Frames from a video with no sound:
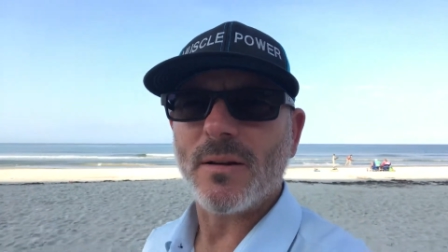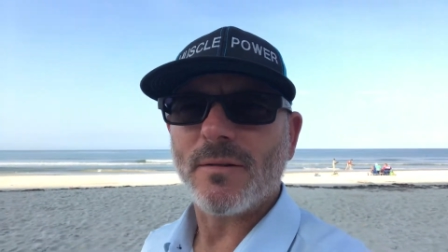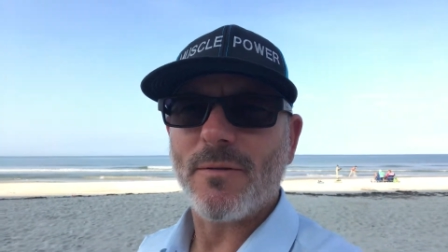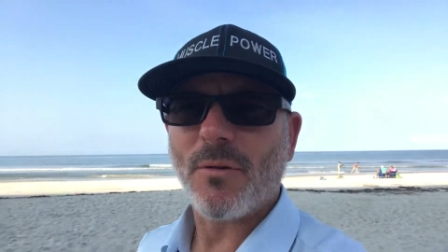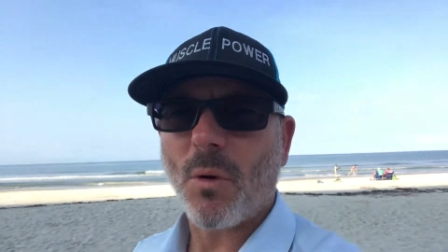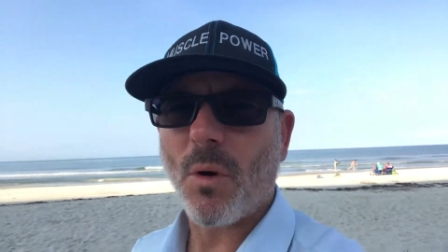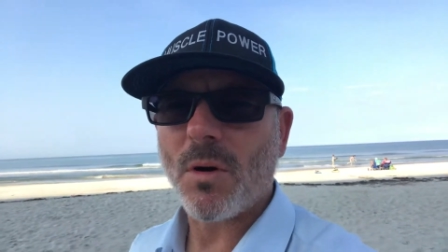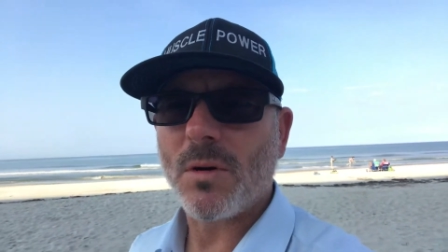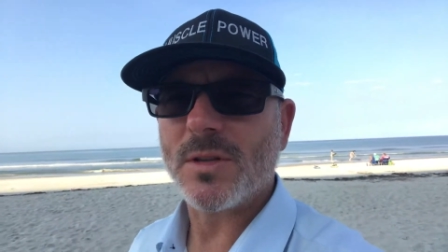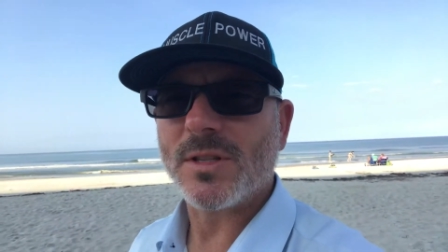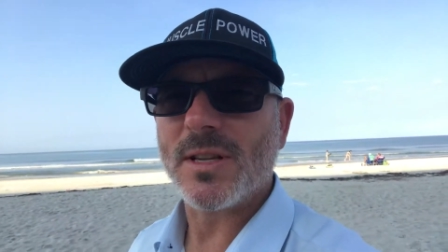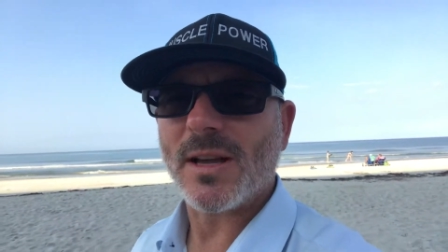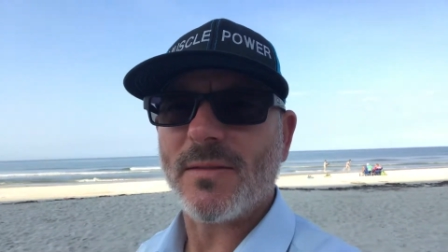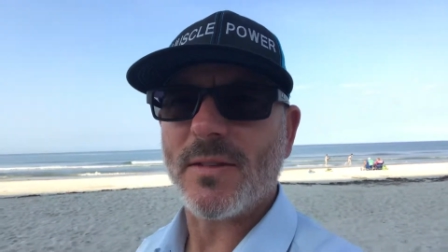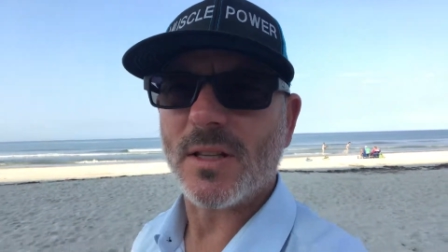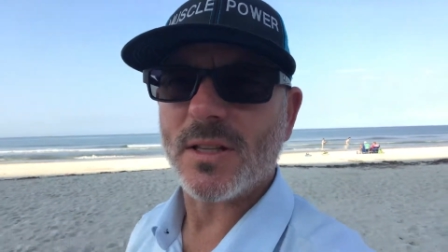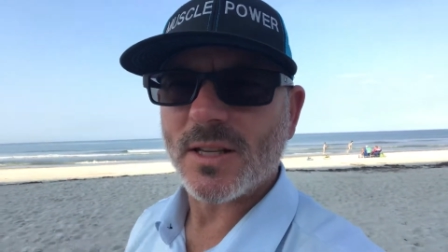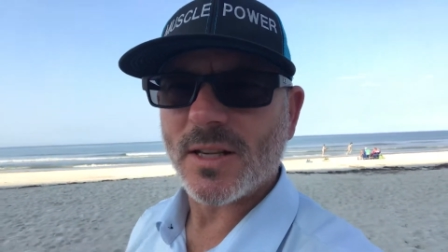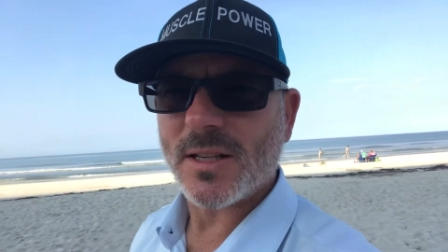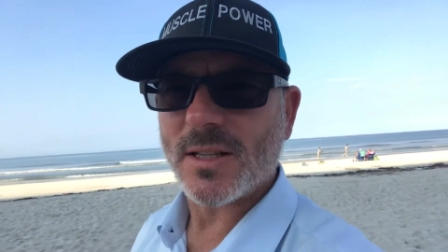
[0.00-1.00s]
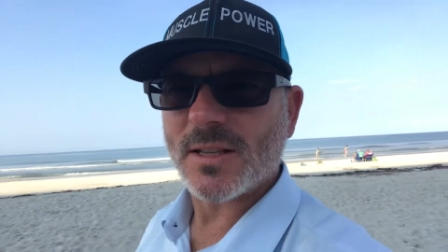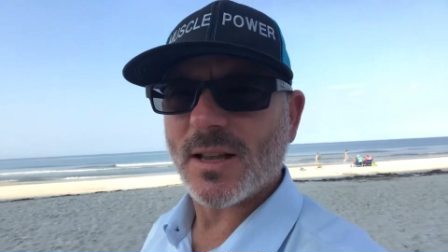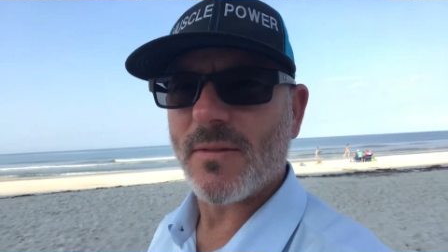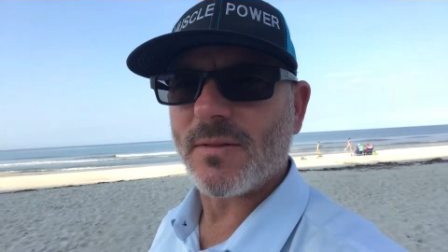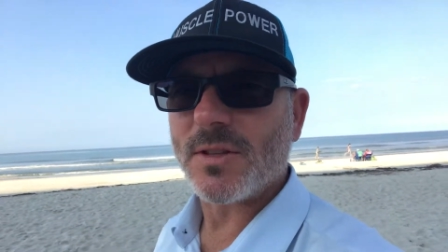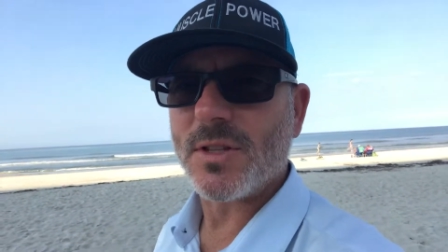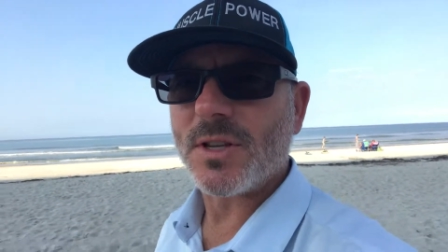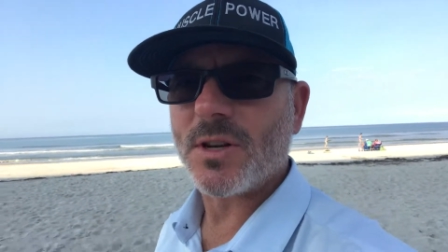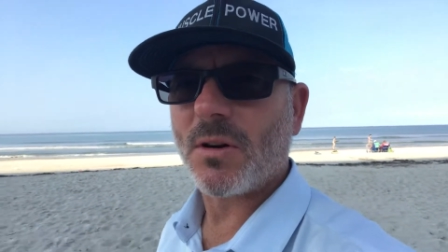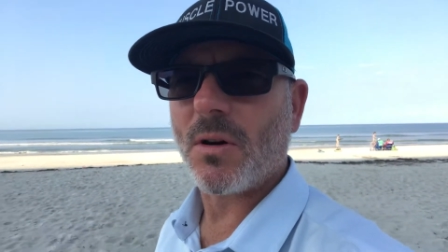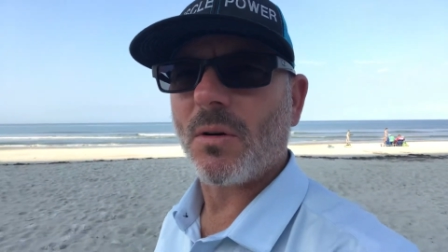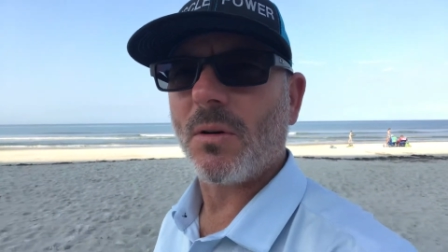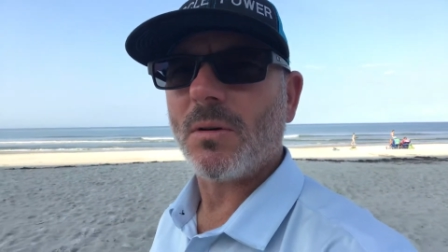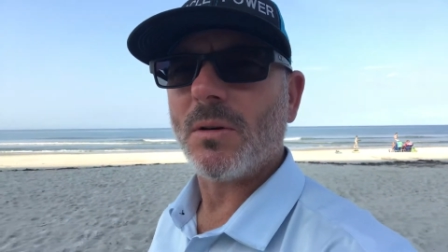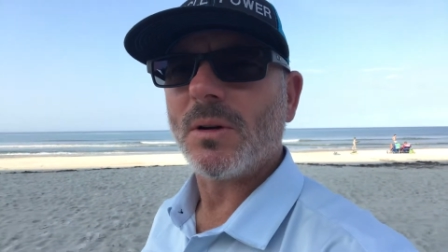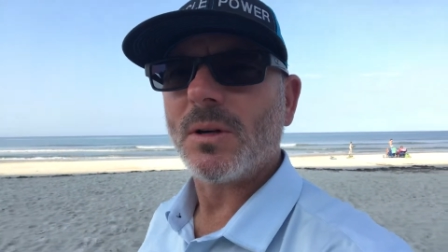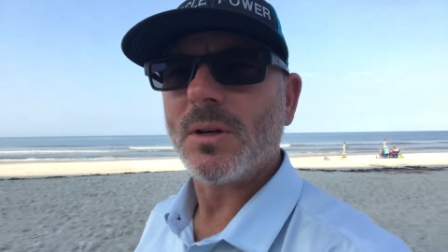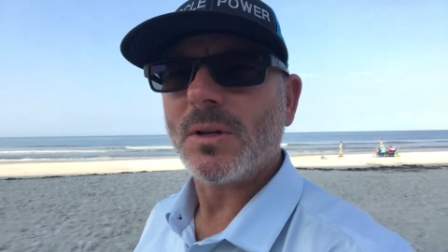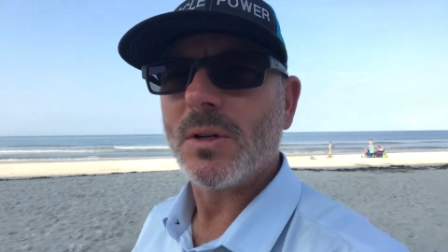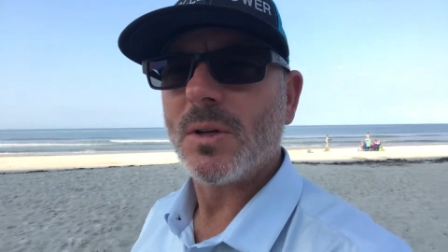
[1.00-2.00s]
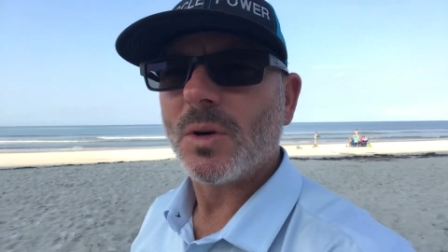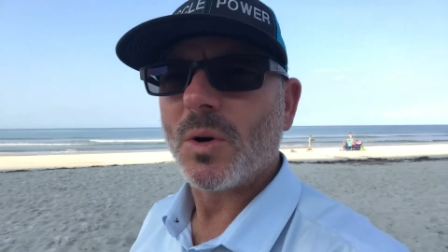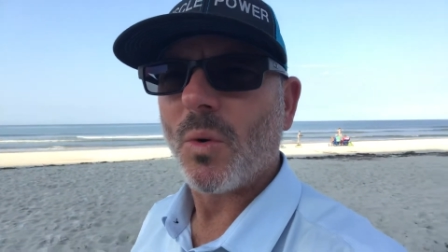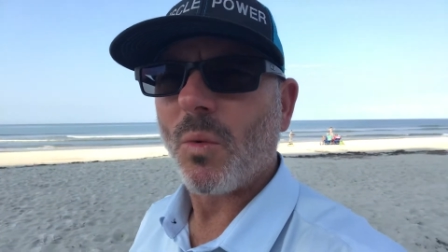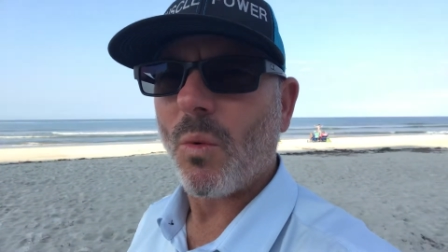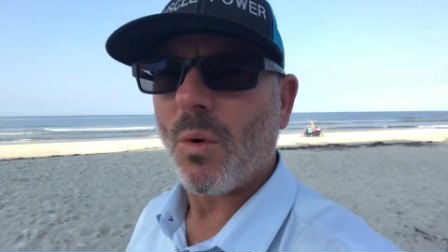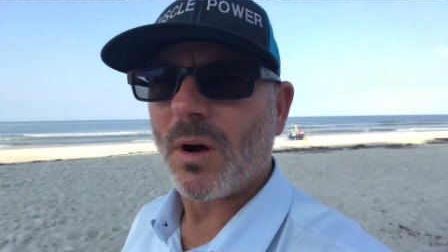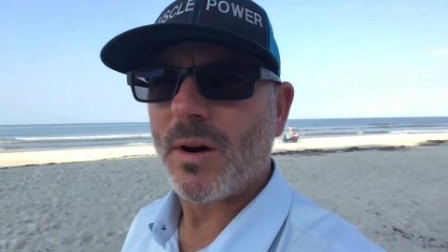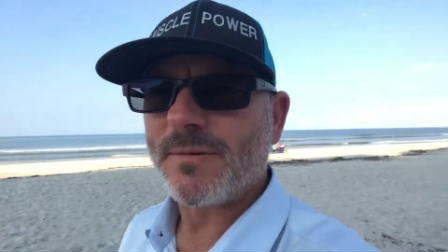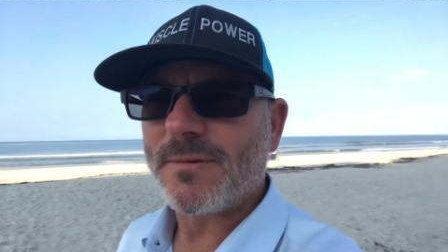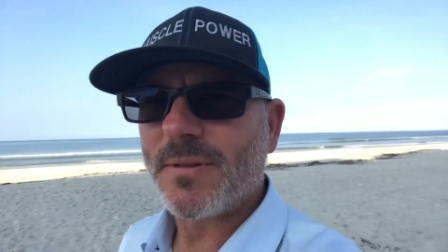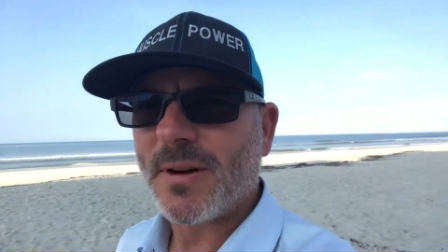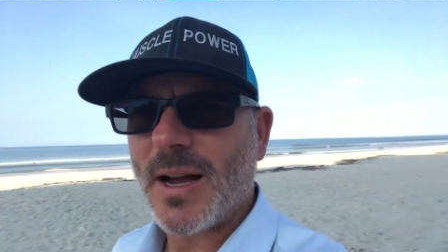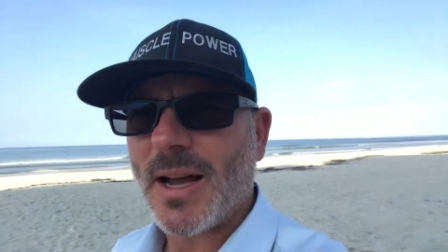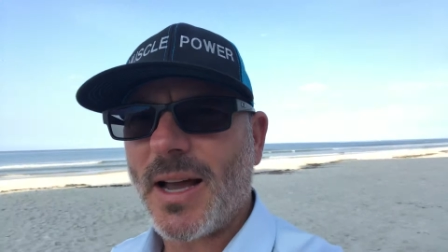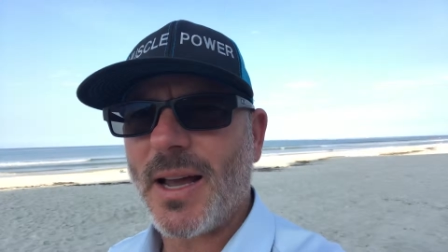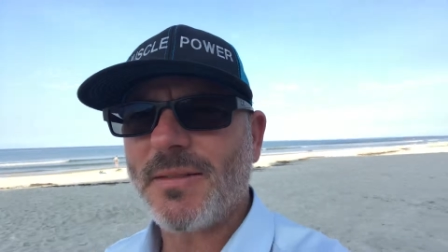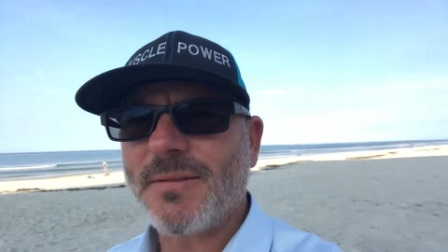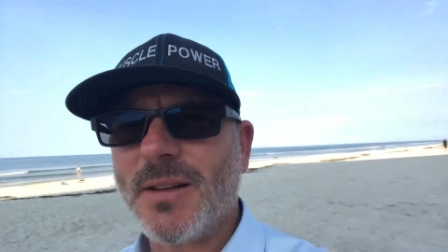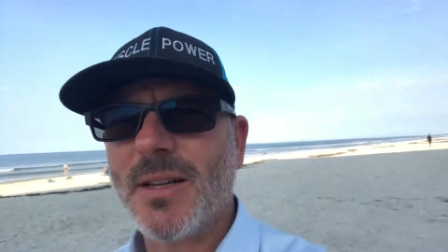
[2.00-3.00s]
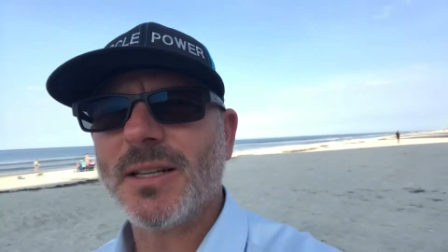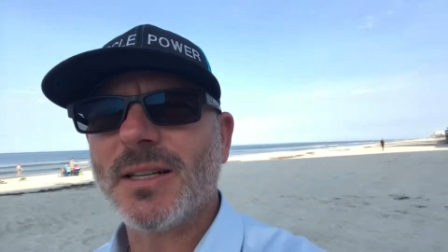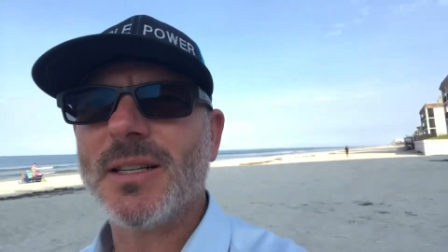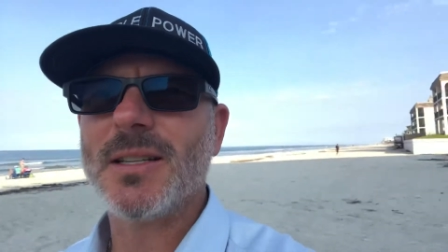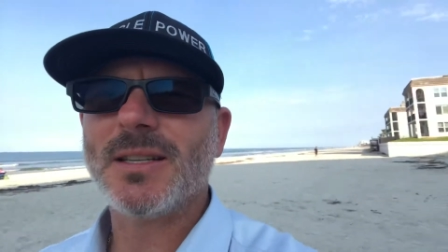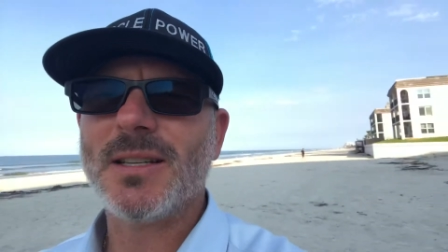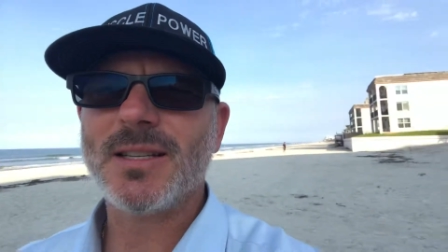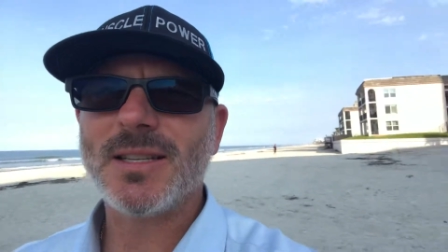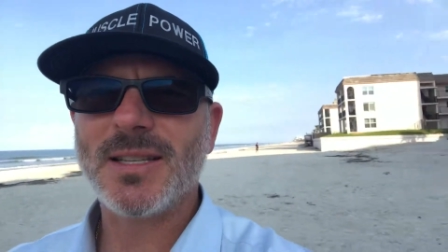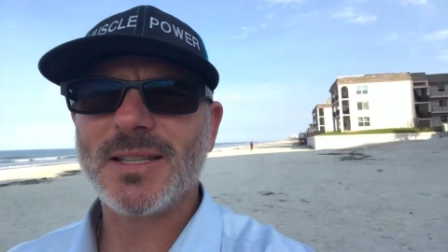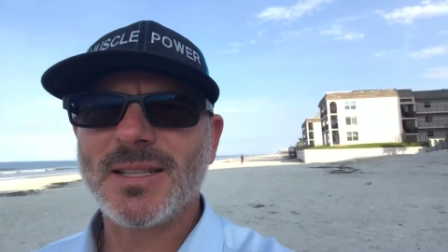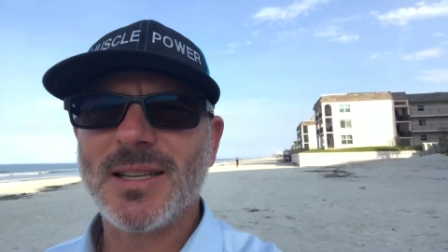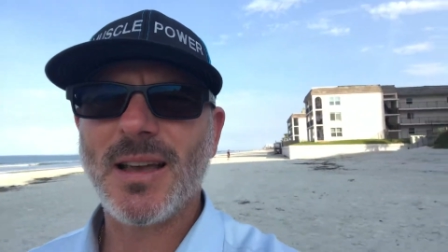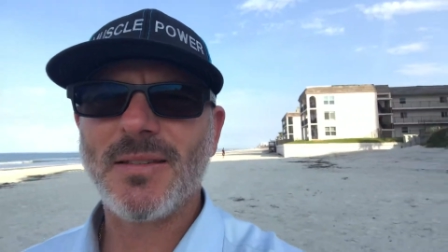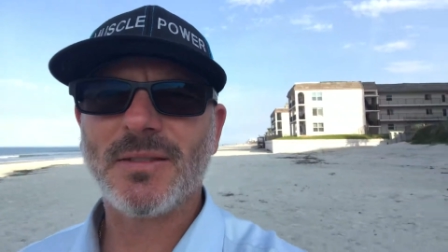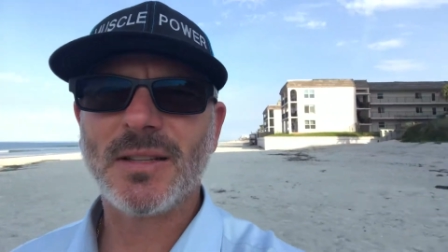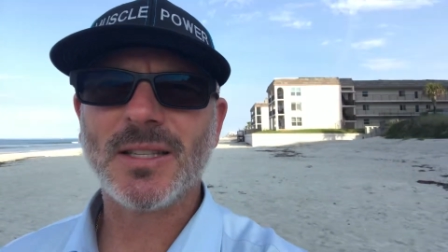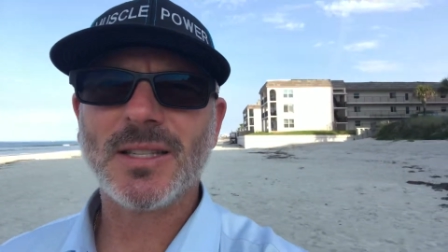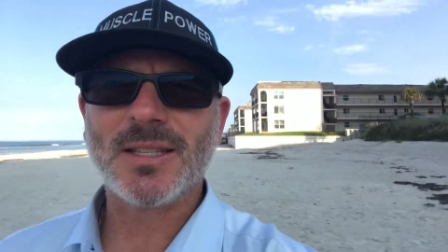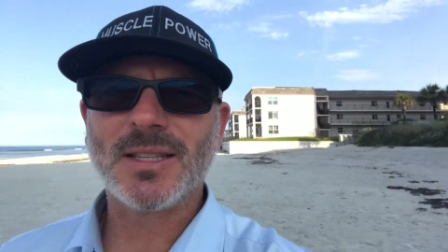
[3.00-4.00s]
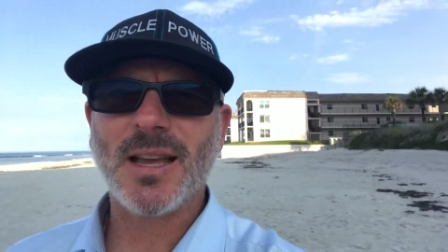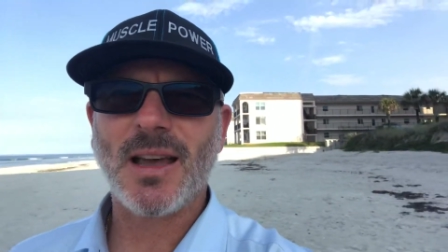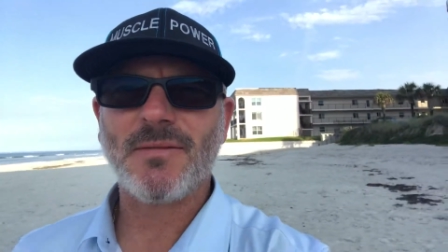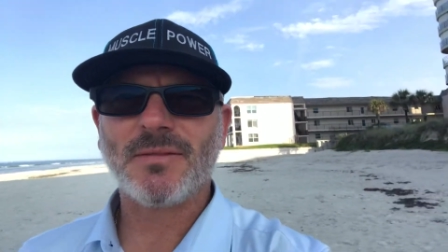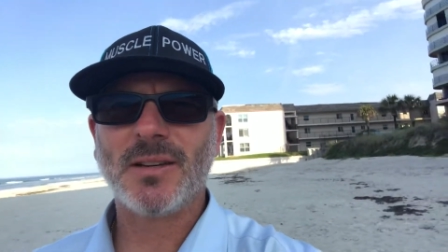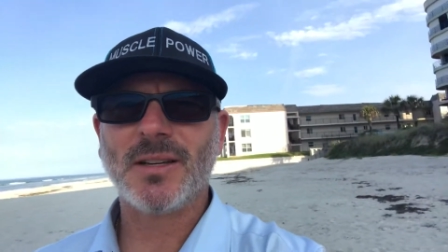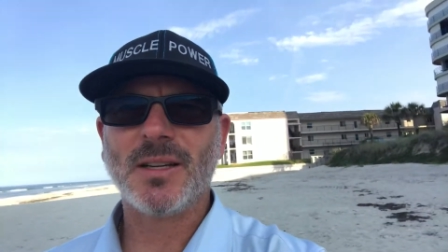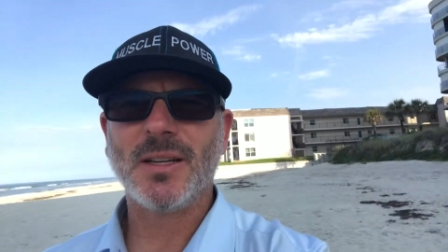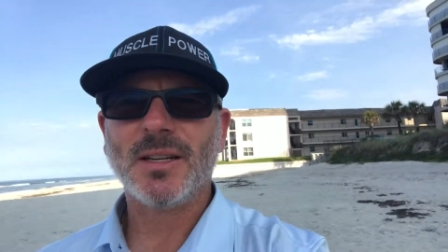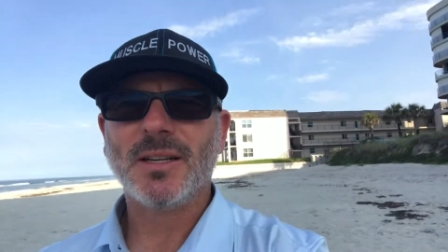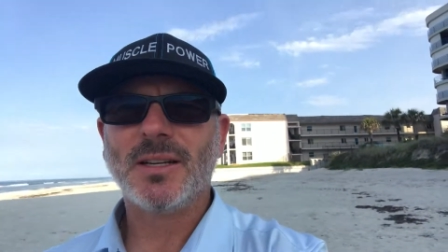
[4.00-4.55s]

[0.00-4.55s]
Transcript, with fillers: 407-670-1577.